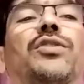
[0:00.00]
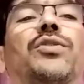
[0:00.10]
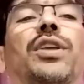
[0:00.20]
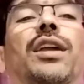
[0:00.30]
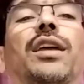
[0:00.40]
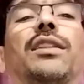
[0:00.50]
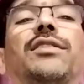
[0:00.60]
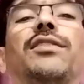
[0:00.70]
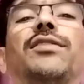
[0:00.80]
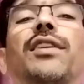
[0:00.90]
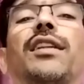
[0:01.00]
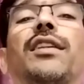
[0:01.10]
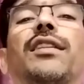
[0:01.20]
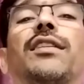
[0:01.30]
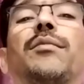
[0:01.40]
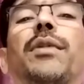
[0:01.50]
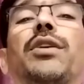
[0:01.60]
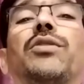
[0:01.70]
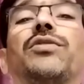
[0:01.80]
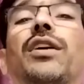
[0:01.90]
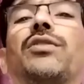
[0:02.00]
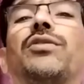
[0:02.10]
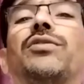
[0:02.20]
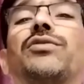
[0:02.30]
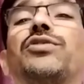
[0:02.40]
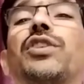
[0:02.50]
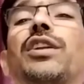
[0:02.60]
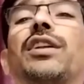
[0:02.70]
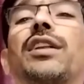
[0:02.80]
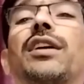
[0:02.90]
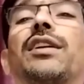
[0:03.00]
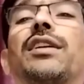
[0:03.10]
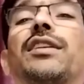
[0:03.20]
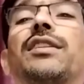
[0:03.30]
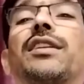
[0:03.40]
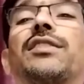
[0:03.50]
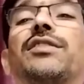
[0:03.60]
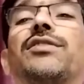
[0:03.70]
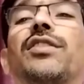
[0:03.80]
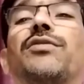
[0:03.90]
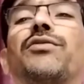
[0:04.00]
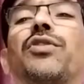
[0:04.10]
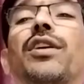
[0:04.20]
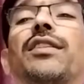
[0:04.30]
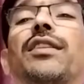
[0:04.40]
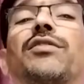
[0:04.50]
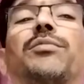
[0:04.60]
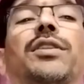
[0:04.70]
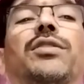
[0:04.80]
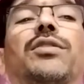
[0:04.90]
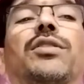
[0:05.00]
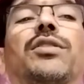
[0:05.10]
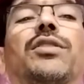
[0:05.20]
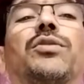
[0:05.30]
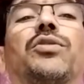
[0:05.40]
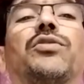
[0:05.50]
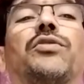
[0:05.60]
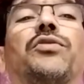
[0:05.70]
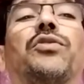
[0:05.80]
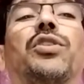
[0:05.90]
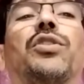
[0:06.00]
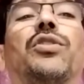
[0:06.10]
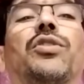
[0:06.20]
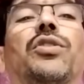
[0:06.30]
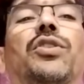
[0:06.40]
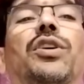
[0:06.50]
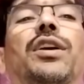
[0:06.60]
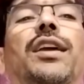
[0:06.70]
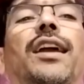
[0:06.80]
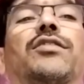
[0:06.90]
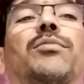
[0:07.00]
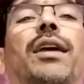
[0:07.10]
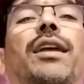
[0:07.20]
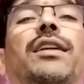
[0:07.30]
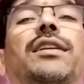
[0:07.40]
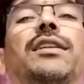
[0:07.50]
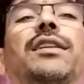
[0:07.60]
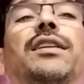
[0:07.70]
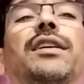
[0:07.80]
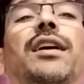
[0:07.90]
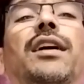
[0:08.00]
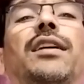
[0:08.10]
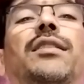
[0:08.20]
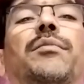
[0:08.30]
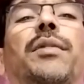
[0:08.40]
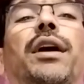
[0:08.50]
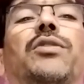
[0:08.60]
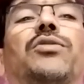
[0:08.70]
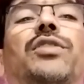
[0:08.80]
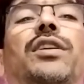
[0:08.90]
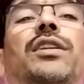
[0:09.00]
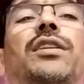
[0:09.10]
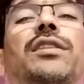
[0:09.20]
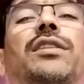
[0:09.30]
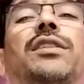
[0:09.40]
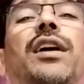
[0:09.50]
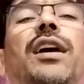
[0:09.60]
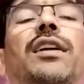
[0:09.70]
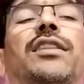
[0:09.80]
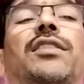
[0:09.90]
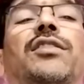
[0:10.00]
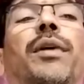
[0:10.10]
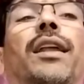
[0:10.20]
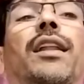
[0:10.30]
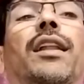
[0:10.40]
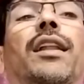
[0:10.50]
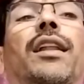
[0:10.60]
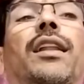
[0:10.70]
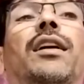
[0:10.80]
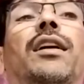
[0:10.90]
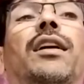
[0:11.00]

So taken this is an biopsychosocial interactions. Senifo and the Smith 2014 law, he explained by using this spinal cord